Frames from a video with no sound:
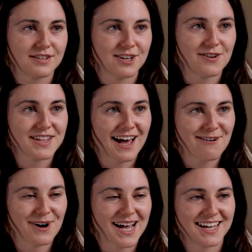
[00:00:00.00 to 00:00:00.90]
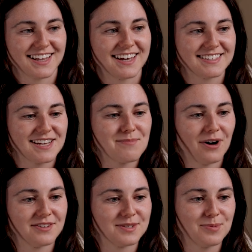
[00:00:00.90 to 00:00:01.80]
So in that way, like, St.
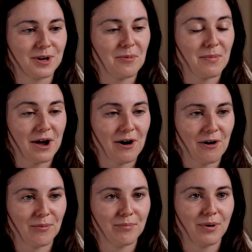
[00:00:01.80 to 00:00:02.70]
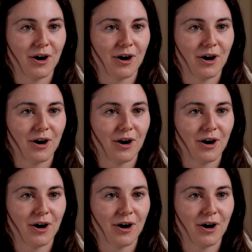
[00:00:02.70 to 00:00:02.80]
Paul's has become my home,